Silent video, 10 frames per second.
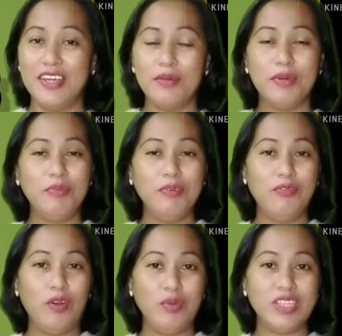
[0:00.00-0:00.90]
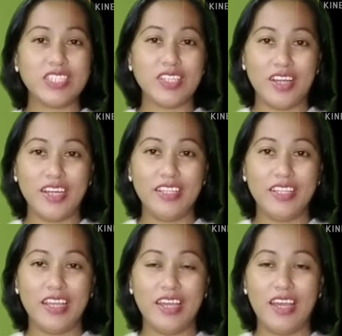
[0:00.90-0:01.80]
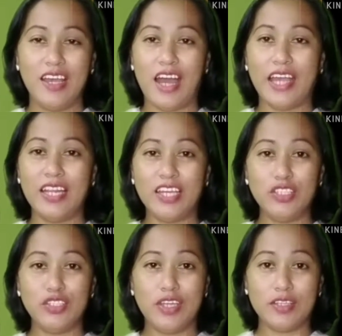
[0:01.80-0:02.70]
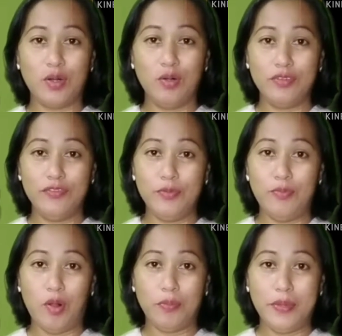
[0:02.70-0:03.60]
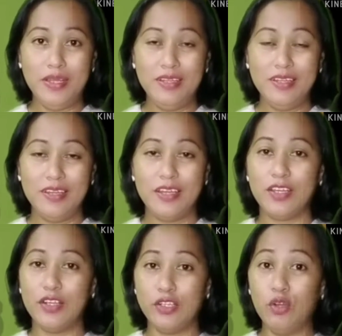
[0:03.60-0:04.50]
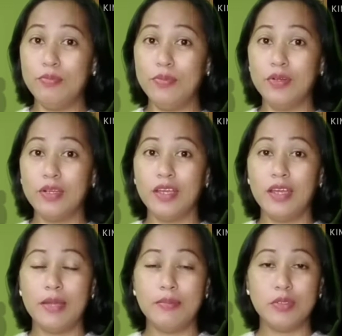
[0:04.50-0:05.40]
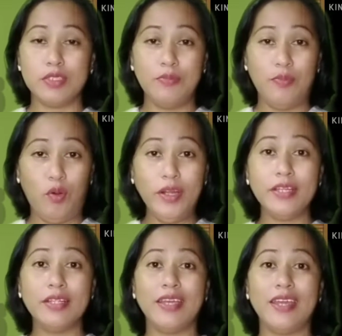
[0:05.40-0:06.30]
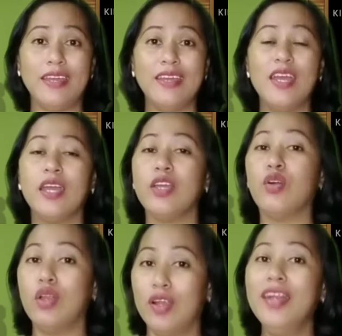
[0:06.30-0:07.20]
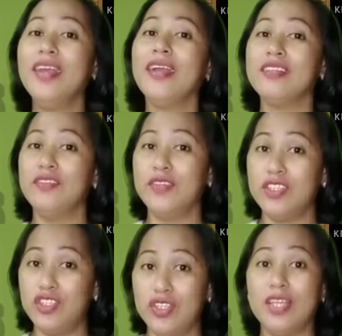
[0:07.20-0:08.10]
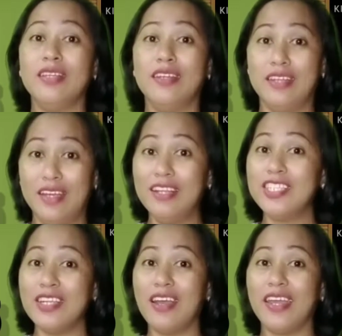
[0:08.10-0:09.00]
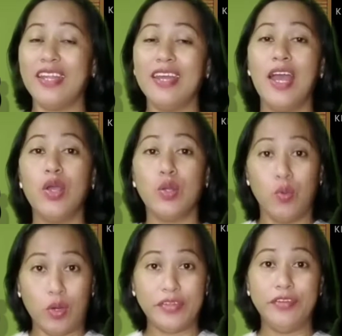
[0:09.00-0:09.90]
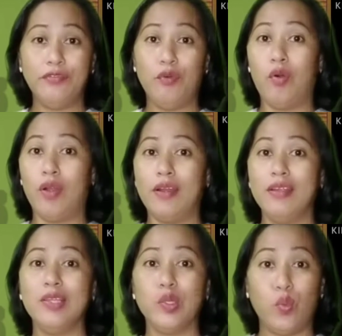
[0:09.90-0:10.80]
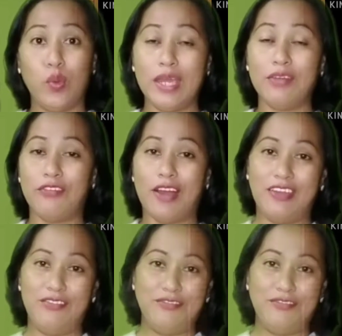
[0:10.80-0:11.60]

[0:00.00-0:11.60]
But before we start, I'd like you to get hold of your ballpen, your notebook, and most importantly, your learning activity sheet in English 9, Quarter 4, Week 5.